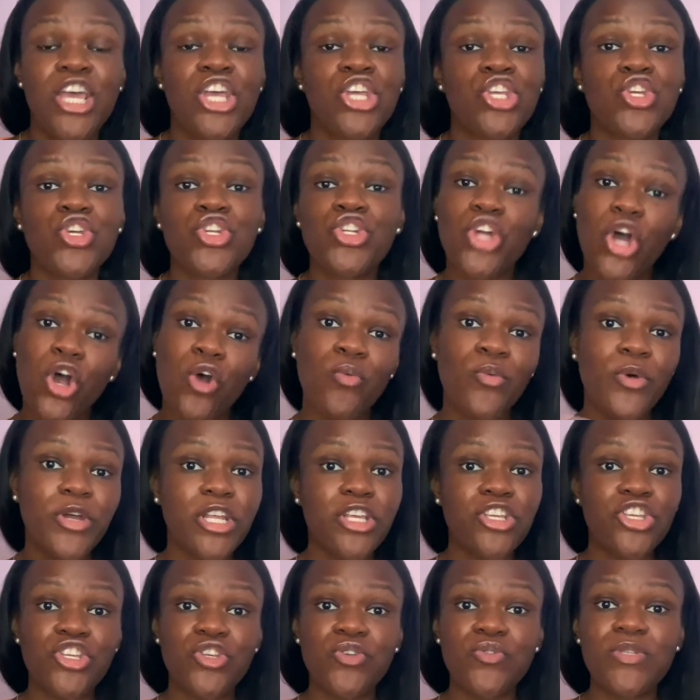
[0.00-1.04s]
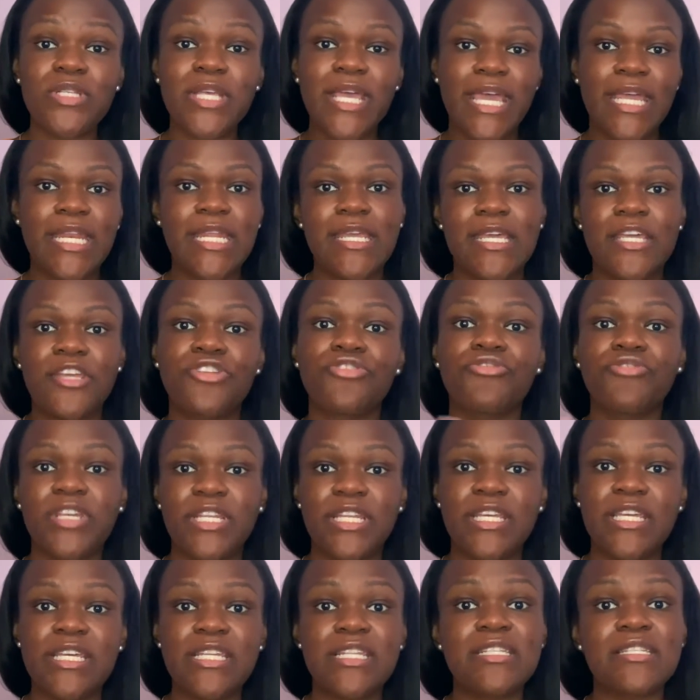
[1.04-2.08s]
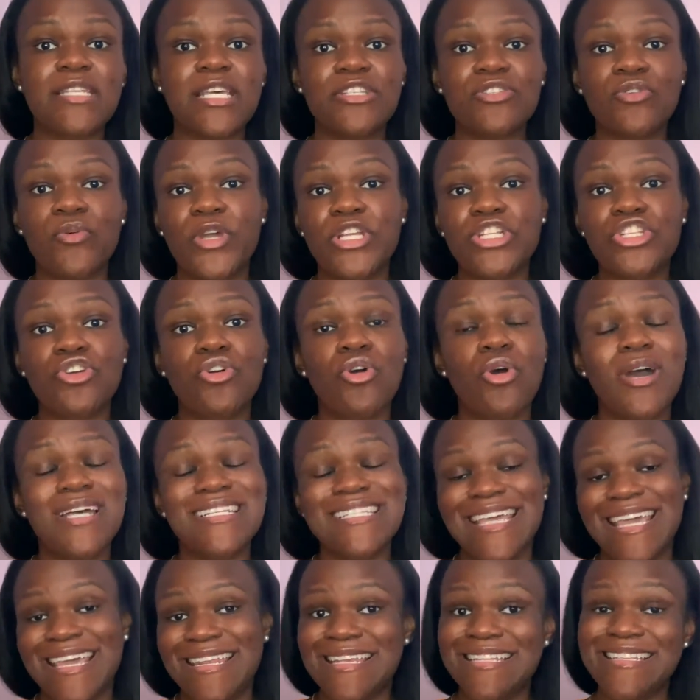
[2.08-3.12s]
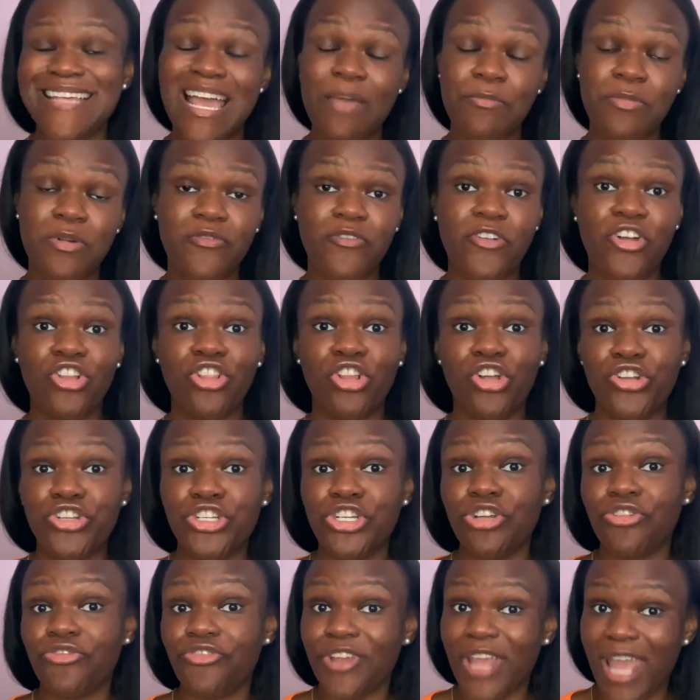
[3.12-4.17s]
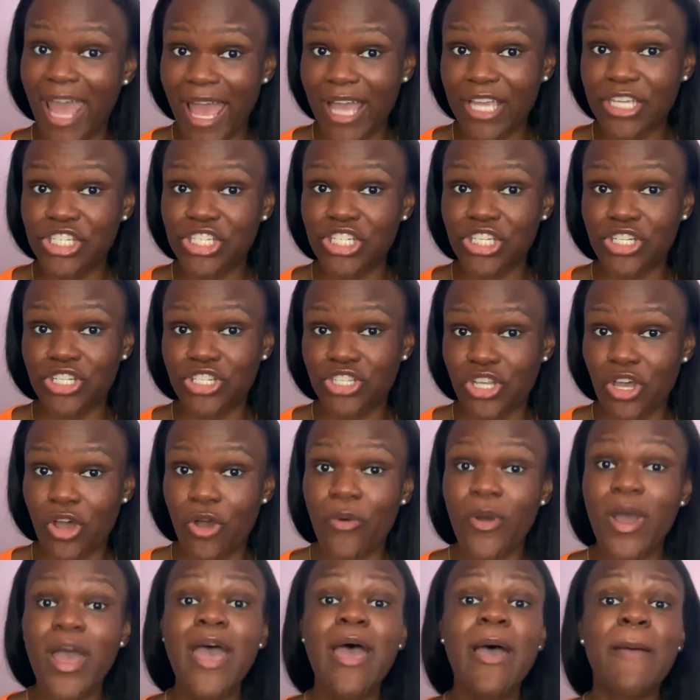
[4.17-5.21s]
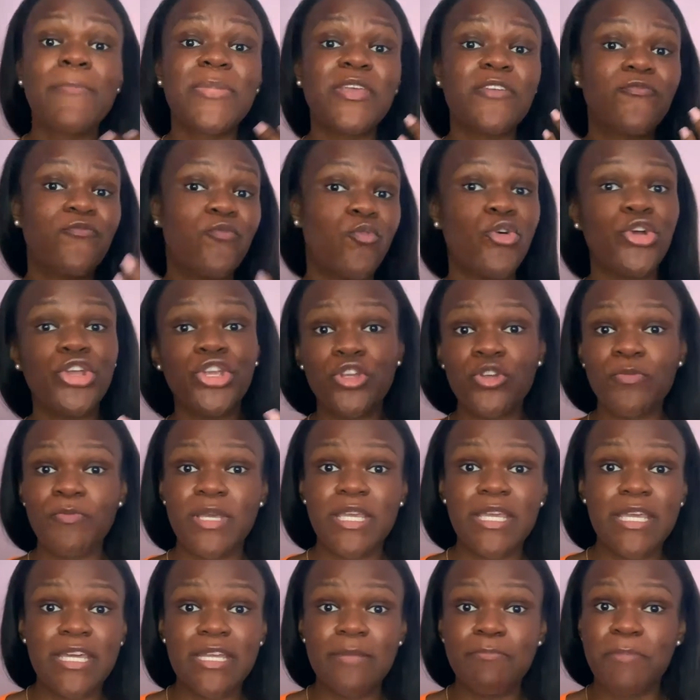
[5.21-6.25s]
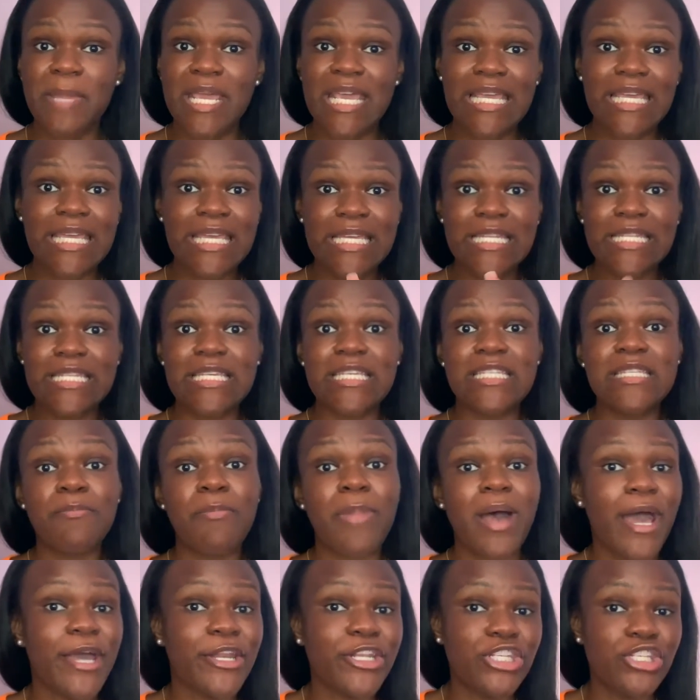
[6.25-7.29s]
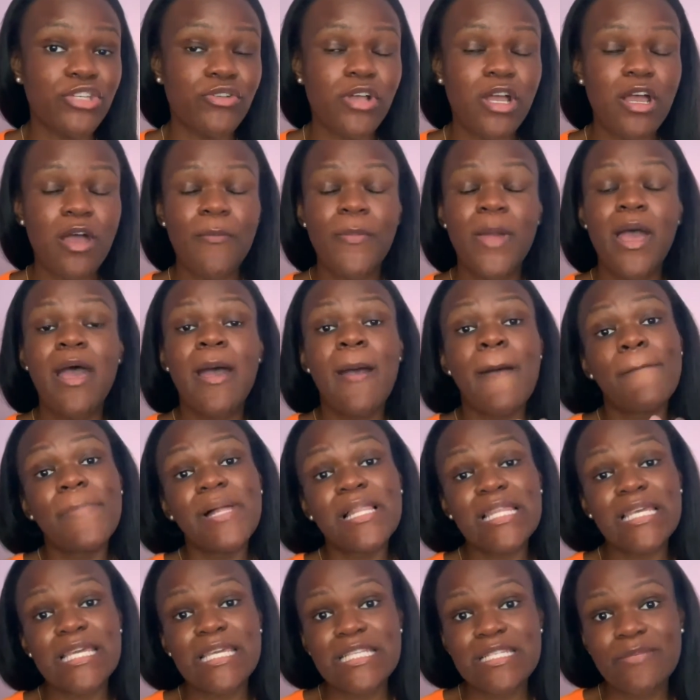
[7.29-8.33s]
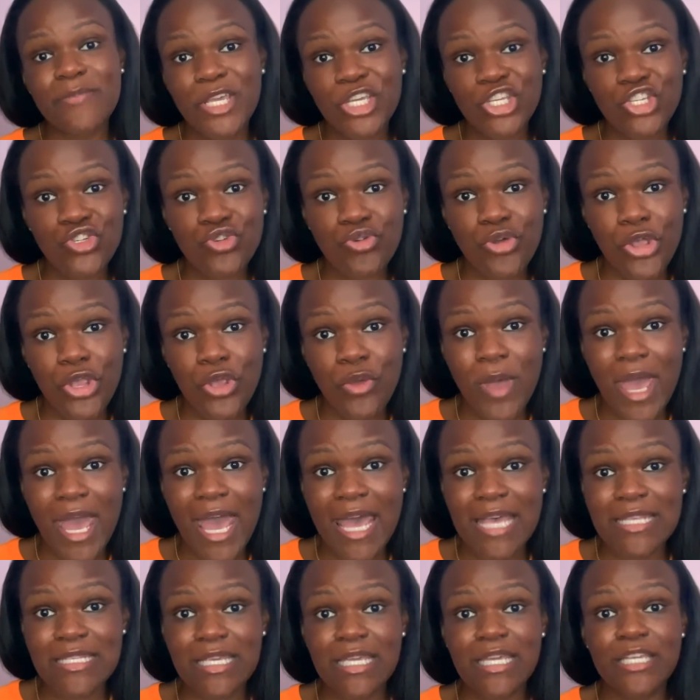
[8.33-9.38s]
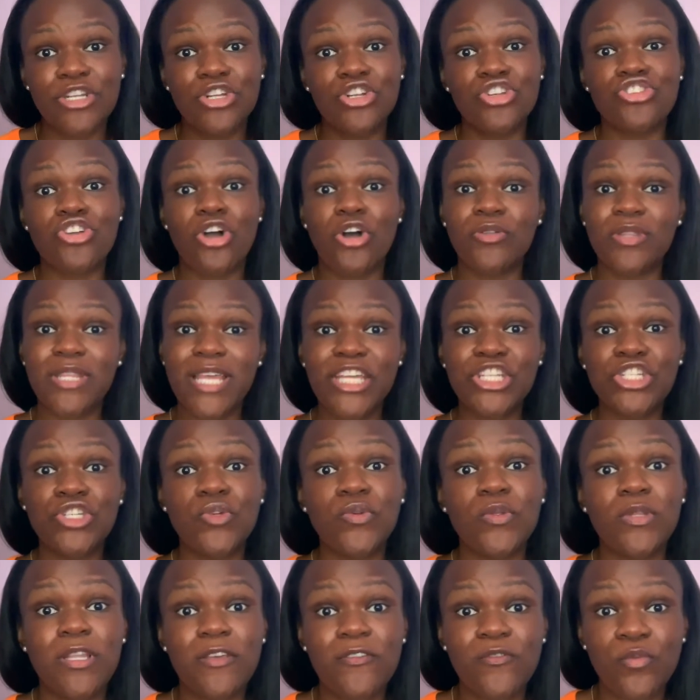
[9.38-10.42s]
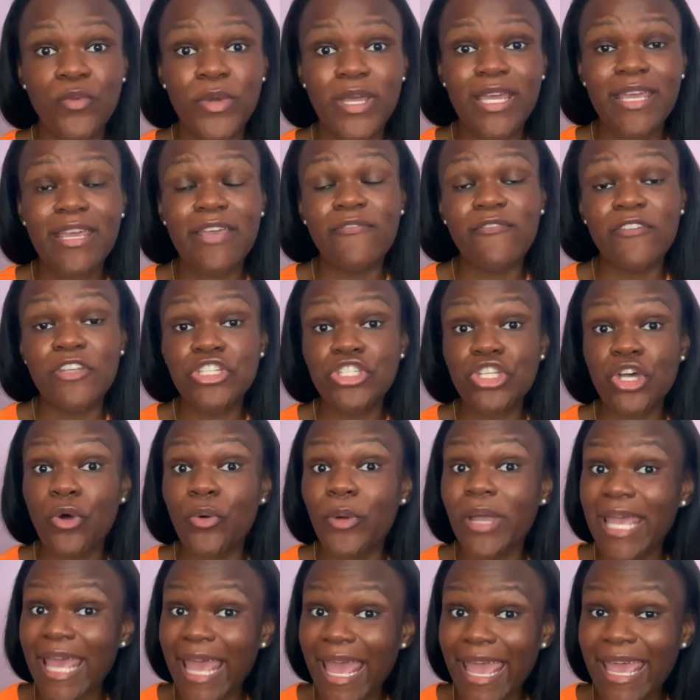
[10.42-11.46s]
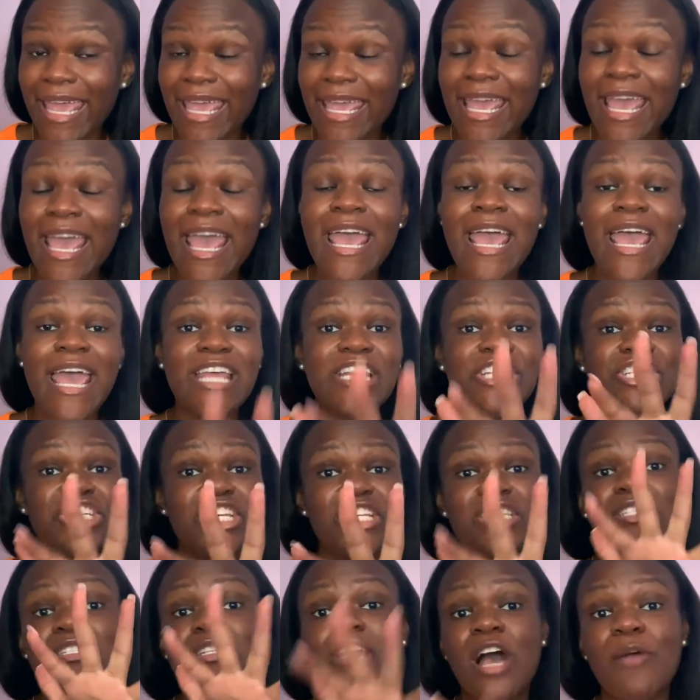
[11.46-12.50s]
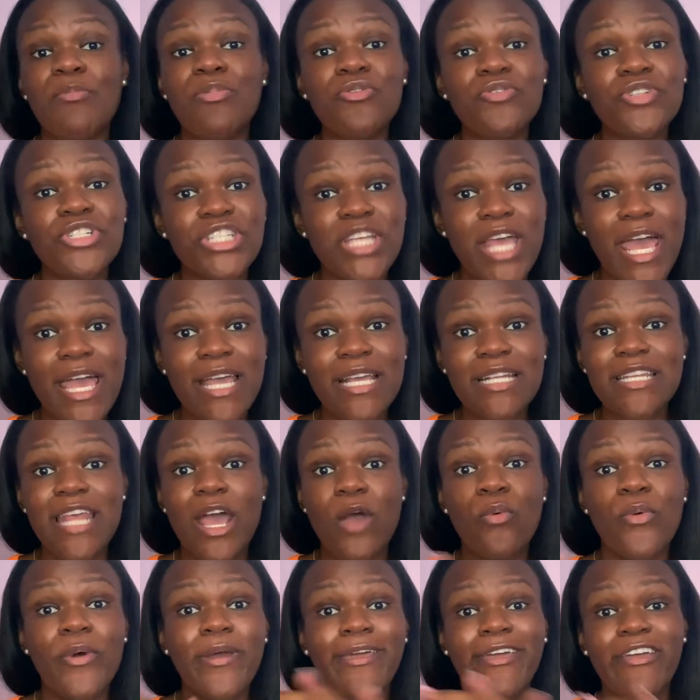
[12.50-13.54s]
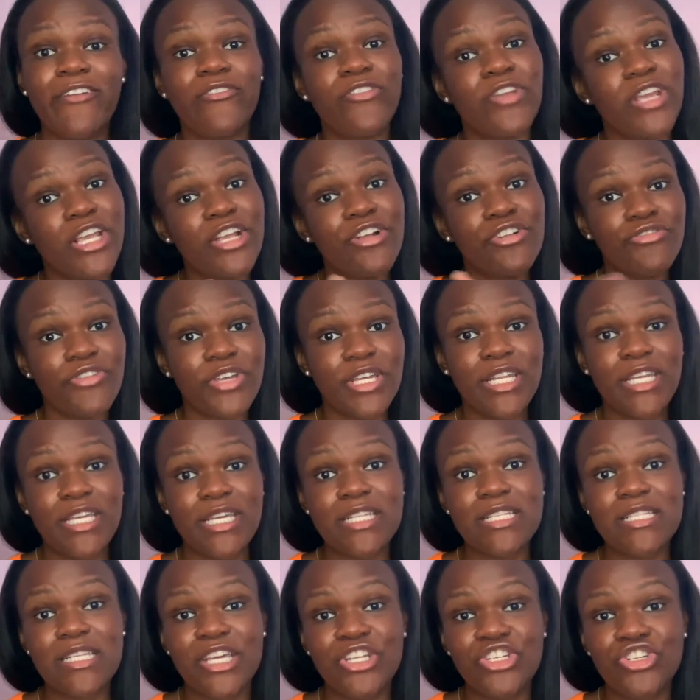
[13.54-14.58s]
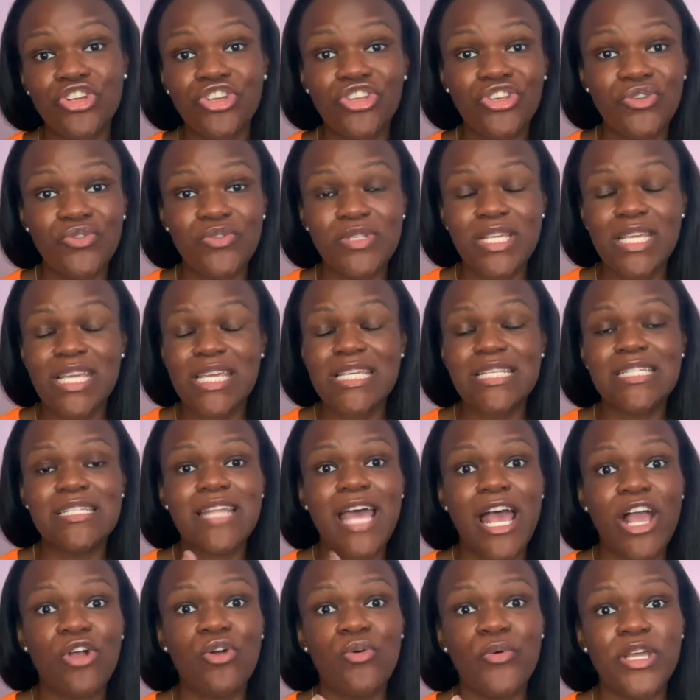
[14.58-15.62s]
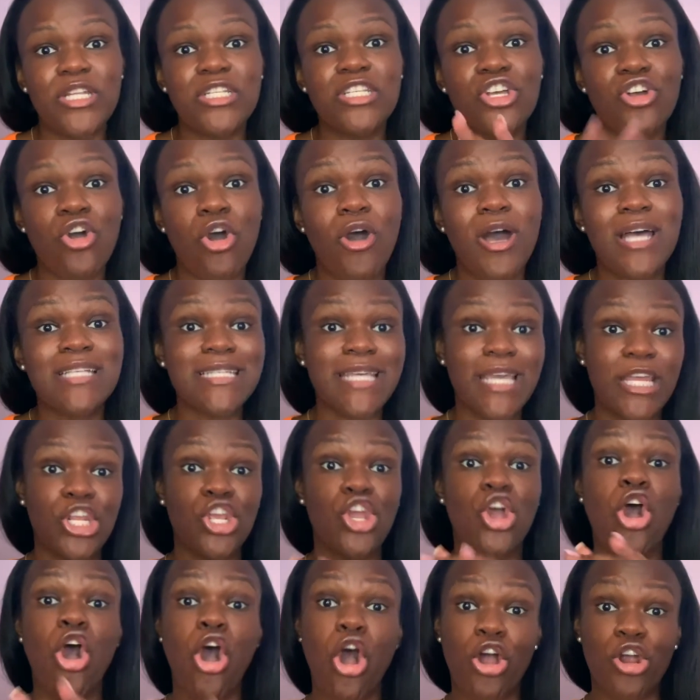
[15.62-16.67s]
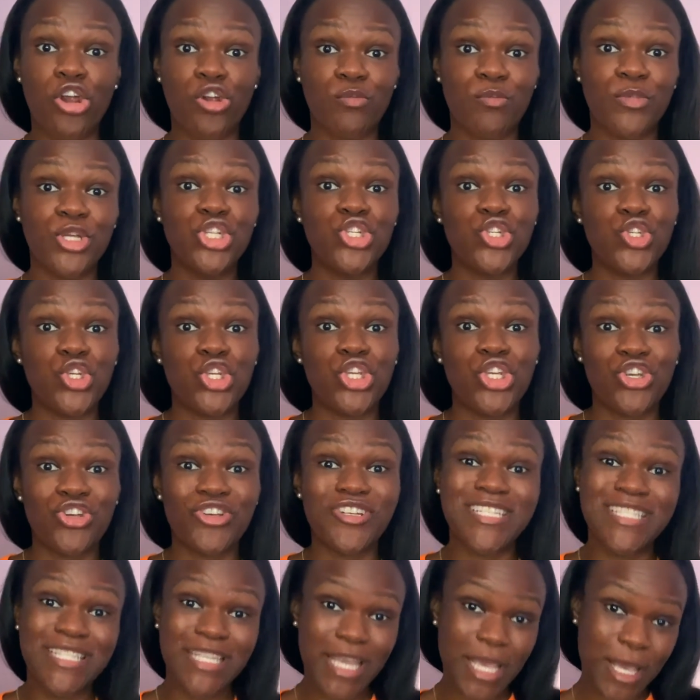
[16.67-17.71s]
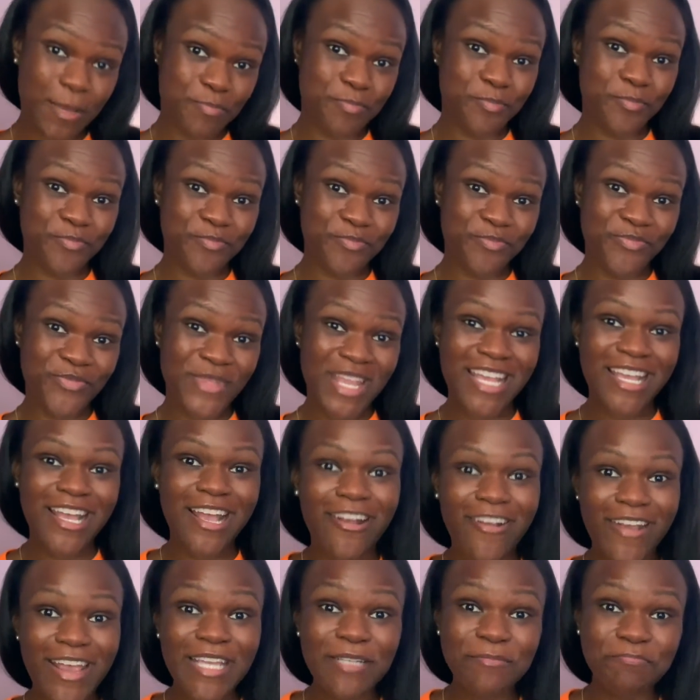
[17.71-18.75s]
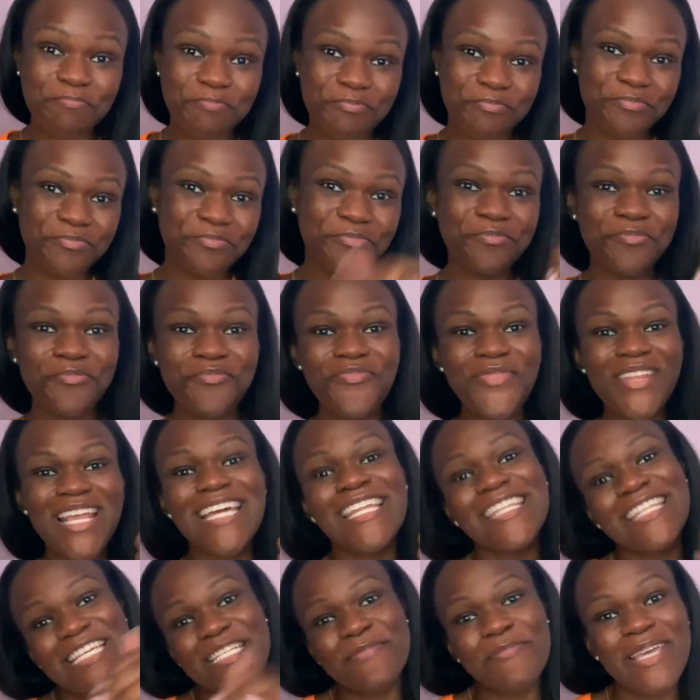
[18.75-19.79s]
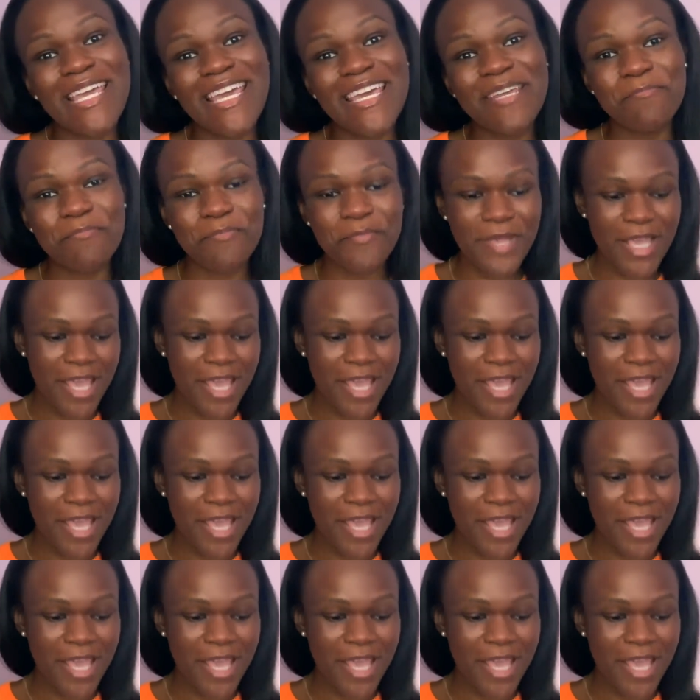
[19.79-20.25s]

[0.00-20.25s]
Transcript: You don't want to use any ingredients that's going to cause any type of allergic reaction. So before you begin making this body scrub, please make sure you ask an adult that you live with if it's okay, and just double check that whatever ingredients that you're using is not going to cause any harm to your skin. All right? Let's begin.